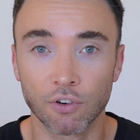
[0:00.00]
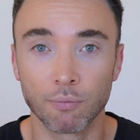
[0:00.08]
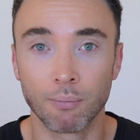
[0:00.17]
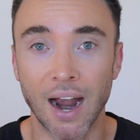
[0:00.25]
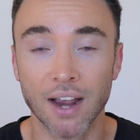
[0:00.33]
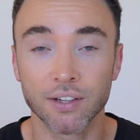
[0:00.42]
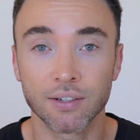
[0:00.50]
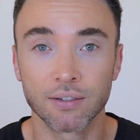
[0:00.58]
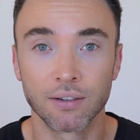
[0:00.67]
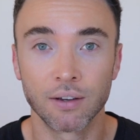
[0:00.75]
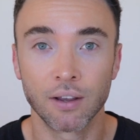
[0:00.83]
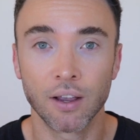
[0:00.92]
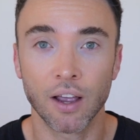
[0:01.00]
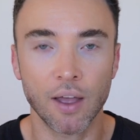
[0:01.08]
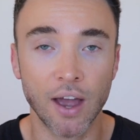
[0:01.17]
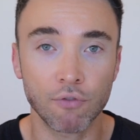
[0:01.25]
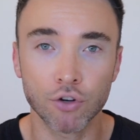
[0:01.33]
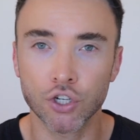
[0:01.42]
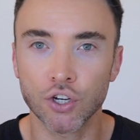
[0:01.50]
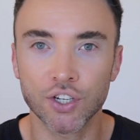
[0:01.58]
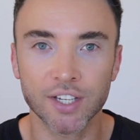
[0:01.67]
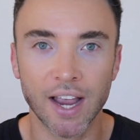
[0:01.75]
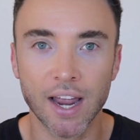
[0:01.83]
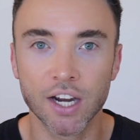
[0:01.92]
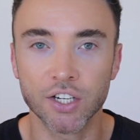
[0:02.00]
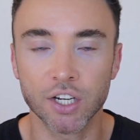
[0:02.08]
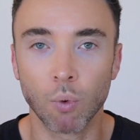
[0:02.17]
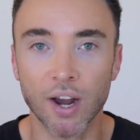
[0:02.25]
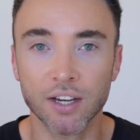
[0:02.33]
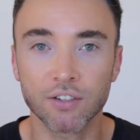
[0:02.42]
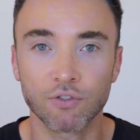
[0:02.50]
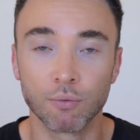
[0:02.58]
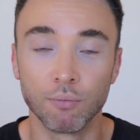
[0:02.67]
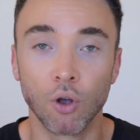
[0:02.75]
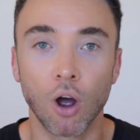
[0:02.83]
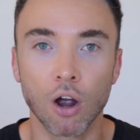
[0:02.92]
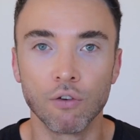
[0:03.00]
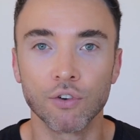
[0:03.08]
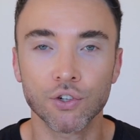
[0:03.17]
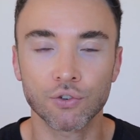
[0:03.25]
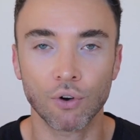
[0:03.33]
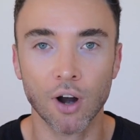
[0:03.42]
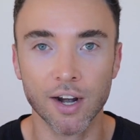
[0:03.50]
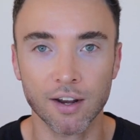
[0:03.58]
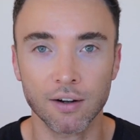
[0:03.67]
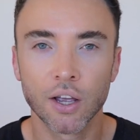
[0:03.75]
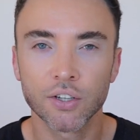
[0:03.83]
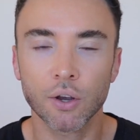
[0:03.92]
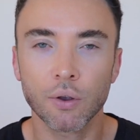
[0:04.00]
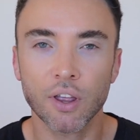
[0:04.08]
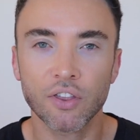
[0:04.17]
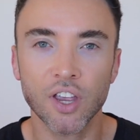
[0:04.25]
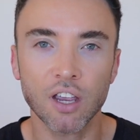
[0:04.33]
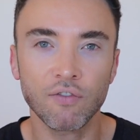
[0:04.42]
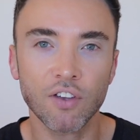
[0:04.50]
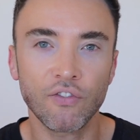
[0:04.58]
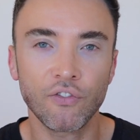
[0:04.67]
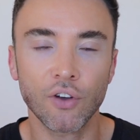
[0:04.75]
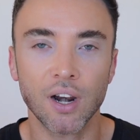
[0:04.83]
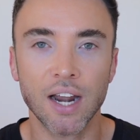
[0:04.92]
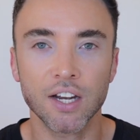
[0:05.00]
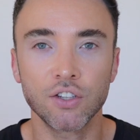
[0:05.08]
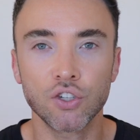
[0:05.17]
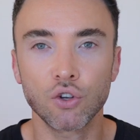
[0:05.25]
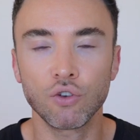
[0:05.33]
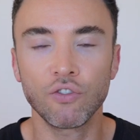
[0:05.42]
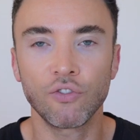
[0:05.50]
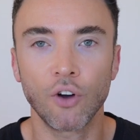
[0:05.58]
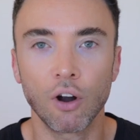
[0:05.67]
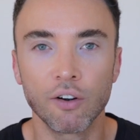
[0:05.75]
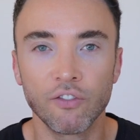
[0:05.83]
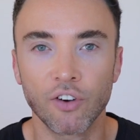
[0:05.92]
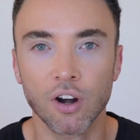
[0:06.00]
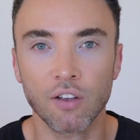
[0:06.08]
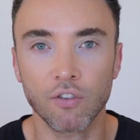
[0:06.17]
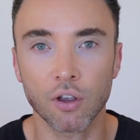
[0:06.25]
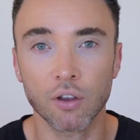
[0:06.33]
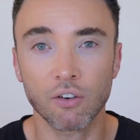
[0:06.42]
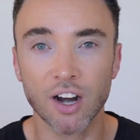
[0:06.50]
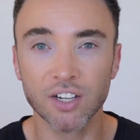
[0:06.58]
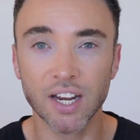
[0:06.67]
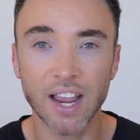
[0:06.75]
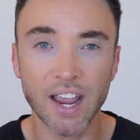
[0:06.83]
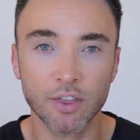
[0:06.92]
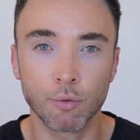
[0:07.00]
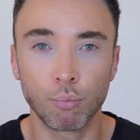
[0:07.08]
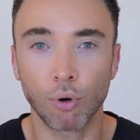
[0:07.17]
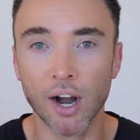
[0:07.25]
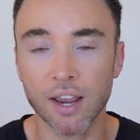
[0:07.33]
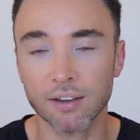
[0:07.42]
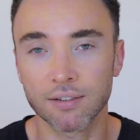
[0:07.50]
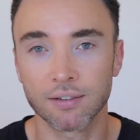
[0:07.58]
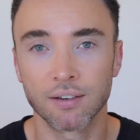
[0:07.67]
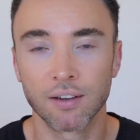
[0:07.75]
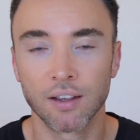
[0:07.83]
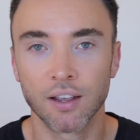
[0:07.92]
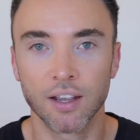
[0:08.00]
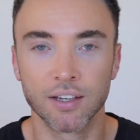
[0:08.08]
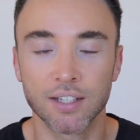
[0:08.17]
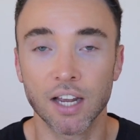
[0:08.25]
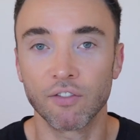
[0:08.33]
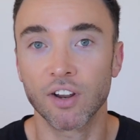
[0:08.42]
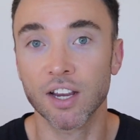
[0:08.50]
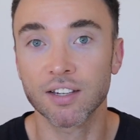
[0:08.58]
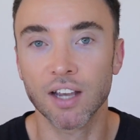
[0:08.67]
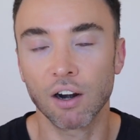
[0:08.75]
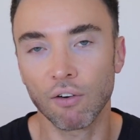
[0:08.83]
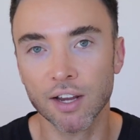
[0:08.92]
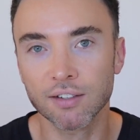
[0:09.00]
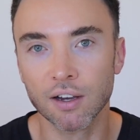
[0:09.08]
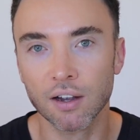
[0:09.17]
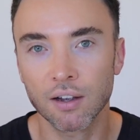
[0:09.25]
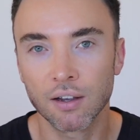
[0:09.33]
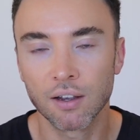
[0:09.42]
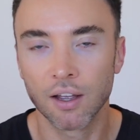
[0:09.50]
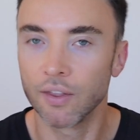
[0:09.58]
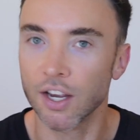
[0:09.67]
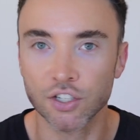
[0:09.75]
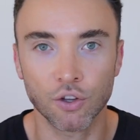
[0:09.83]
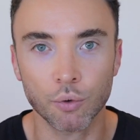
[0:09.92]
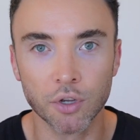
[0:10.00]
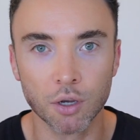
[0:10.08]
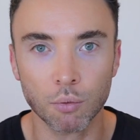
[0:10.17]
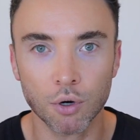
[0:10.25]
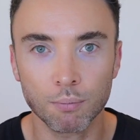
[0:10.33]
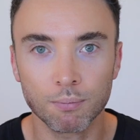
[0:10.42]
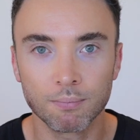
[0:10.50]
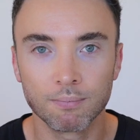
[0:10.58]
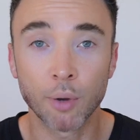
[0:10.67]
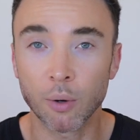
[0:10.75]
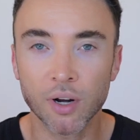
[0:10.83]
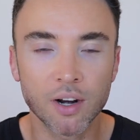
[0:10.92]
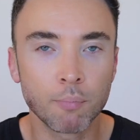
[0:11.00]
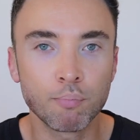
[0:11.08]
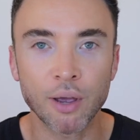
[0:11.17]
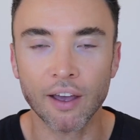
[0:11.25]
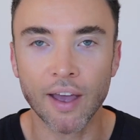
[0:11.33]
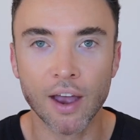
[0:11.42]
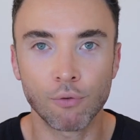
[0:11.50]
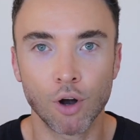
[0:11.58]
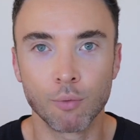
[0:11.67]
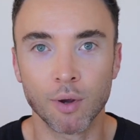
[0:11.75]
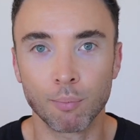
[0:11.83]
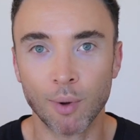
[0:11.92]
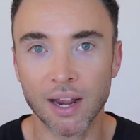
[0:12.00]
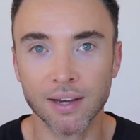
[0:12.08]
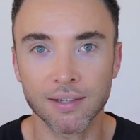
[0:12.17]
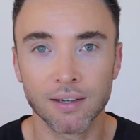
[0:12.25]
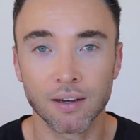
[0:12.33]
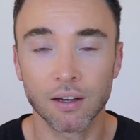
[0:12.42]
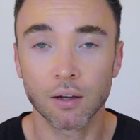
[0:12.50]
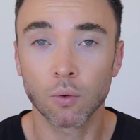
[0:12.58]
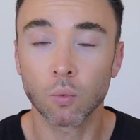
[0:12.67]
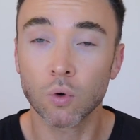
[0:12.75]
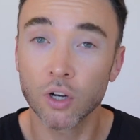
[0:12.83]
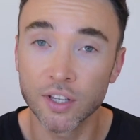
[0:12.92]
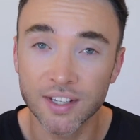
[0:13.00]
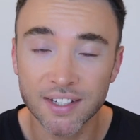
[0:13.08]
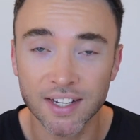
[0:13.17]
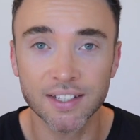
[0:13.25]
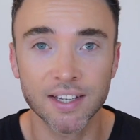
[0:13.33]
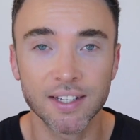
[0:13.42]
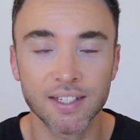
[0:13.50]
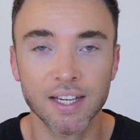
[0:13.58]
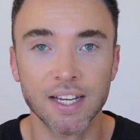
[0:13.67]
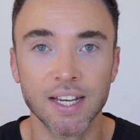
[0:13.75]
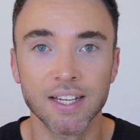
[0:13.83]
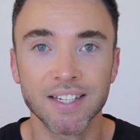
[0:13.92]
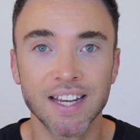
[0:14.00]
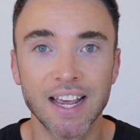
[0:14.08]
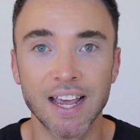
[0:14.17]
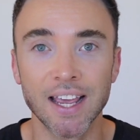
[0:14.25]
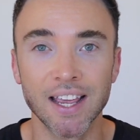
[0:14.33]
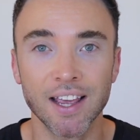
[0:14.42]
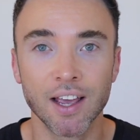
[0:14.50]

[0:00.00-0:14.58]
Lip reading: of mass. And that reduces energy waste from not overstriding. So think if your foot landing too far in front of you, you're actually hitting the brakes instead of an accelerator. And that's not what you want. Building a bigger aerobic base. Consistency is key.